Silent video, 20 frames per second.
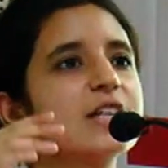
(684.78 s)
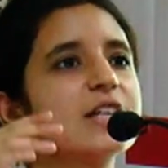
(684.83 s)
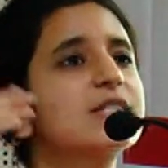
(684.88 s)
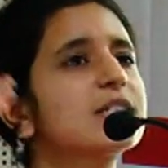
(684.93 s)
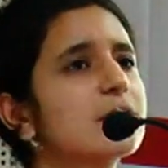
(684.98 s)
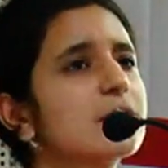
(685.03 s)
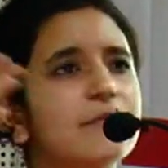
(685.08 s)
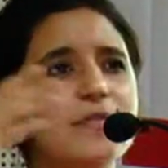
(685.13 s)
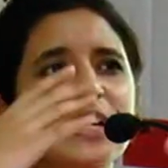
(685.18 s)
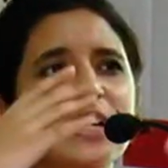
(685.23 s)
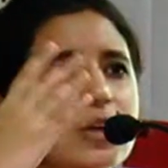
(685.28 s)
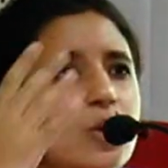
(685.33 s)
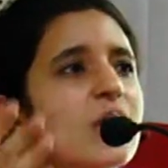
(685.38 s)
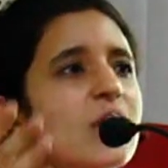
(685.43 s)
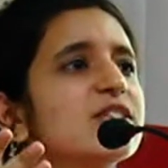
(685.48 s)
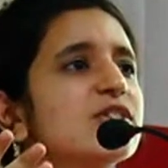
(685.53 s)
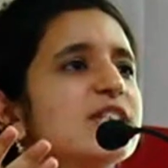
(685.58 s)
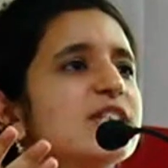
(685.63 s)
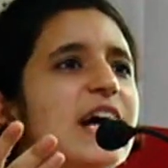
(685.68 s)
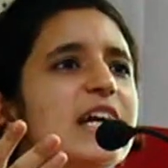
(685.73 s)
We know a
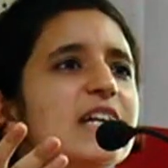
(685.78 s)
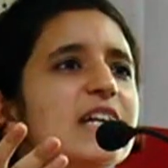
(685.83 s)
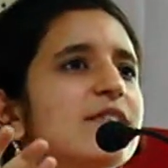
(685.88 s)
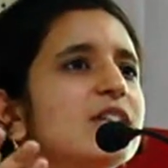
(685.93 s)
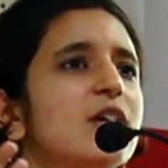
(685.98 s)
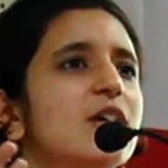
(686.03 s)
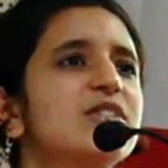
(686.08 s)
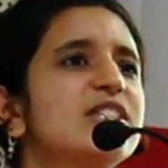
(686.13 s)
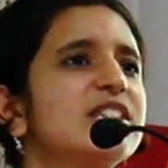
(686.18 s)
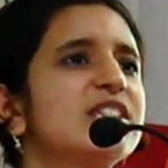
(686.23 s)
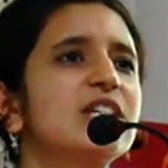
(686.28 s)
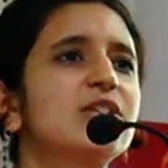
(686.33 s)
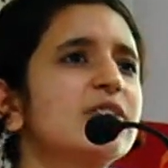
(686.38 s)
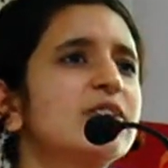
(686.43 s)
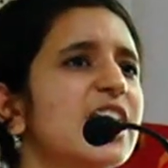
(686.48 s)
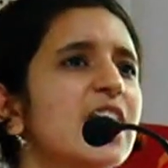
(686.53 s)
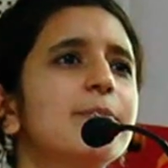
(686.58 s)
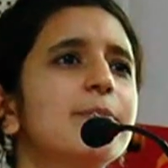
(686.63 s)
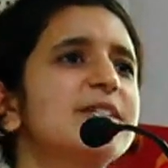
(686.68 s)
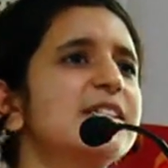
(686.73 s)
society without stereotype
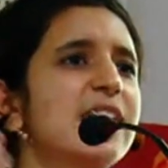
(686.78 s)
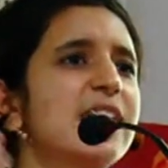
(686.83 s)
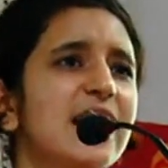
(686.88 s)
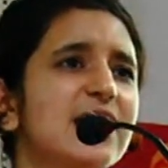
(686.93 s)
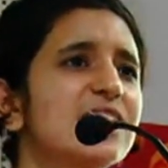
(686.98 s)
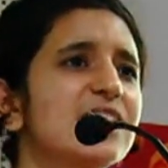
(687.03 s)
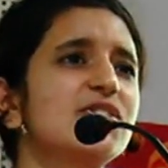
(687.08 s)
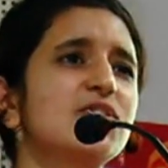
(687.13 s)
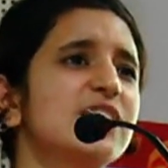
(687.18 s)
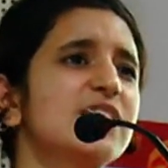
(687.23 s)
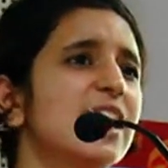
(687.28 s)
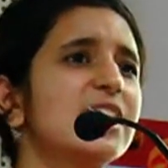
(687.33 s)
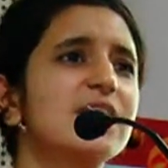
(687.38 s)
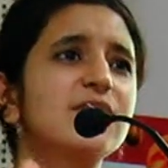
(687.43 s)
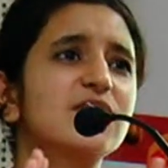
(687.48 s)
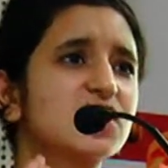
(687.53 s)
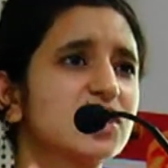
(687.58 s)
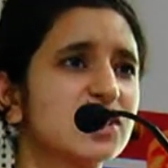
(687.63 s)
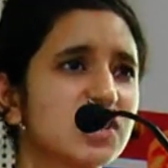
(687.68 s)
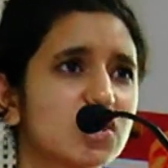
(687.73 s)
is an ideal society which
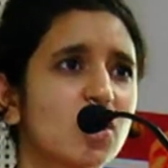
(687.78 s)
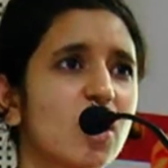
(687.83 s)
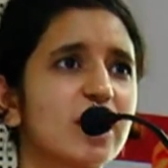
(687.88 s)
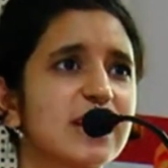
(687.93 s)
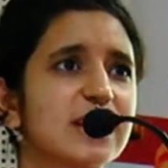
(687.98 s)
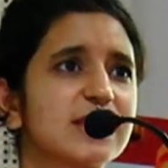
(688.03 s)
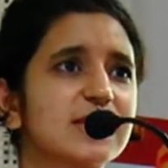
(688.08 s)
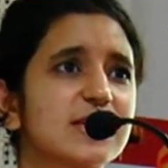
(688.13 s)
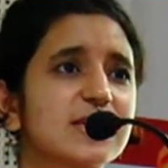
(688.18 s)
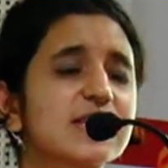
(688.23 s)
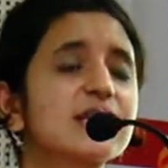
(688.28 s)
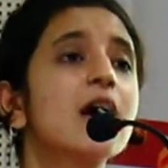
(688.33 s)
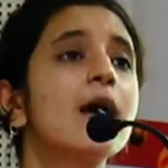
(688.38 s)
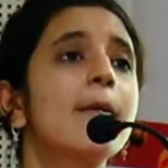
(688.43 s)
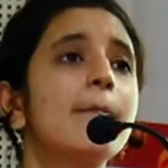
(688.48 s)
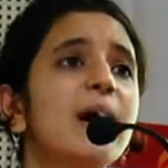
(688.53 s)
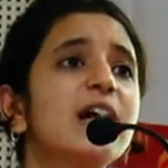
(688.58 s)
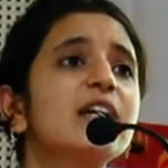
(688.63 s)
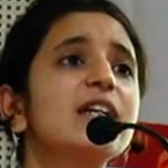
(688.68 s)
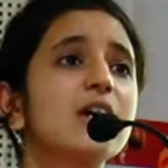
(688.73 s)
does not exist.
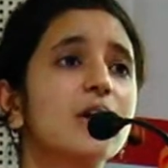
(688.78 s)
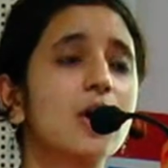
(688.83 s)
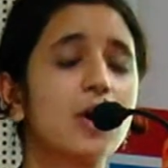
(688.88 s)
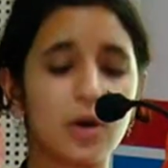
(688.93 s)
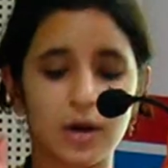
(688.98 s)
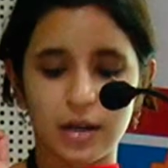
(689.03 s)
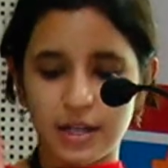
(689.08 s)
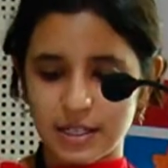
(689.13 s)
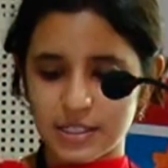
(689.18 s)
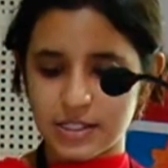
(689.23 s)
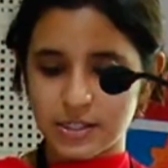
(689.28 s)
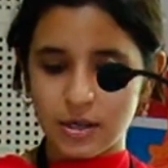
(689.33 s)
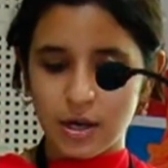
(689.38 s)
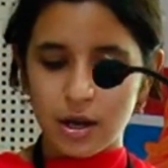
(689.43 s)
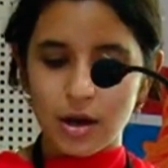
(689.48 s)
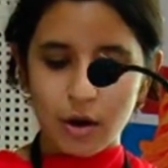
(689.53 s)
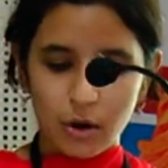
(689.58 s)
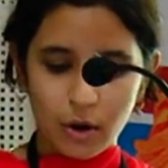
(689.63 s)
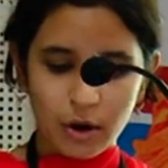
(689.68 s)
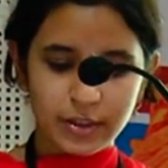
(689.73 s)
But it is
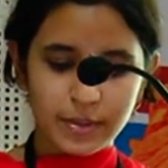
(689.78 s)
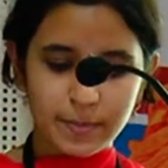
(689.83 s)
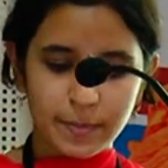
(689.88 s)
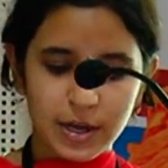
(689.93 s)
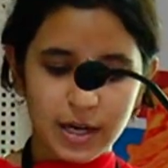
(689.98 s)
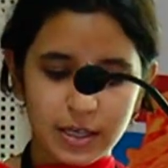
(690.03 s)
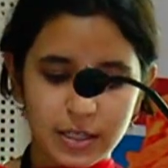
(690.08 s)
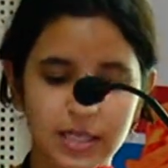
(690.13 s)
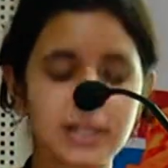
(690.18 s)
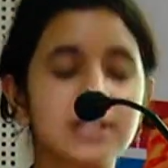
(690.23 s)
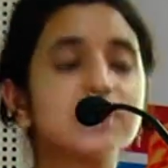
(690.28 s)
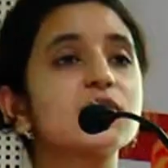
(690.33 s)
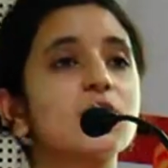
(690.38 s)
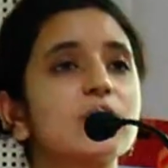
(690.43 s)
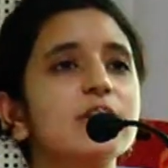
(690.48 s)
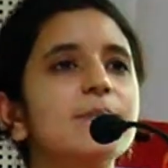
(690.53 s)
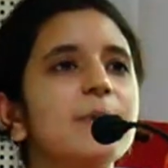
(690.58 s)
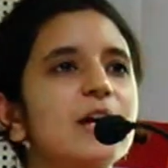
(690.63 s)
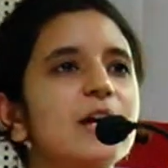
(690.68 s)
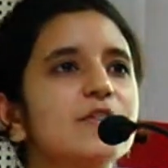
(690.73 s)
on the
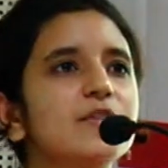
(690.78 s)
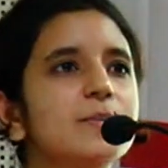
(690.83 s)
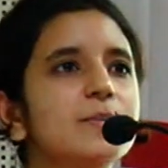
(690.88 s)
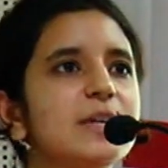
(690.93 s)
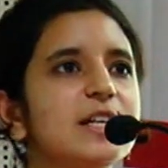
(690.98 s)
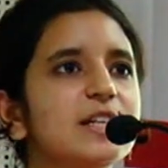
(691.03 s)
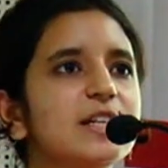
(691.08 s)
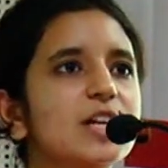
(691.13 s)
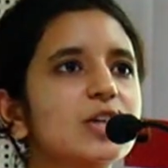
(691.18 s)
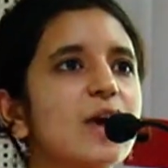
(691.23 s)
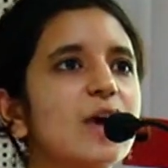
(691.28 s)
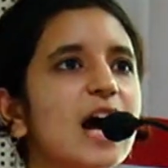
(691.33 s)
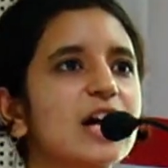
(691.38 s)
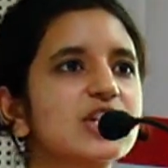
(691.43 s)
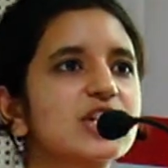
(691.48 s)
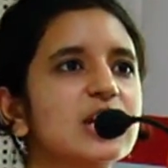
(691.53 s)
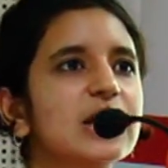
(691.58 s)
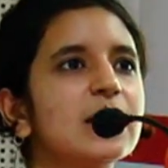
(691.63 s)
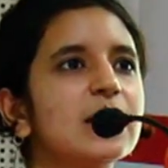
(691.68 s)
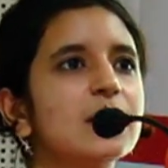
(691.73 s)
part of the media to
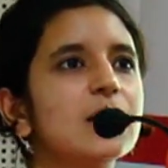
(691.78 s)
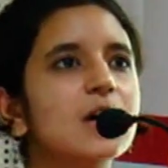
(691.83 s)
actually,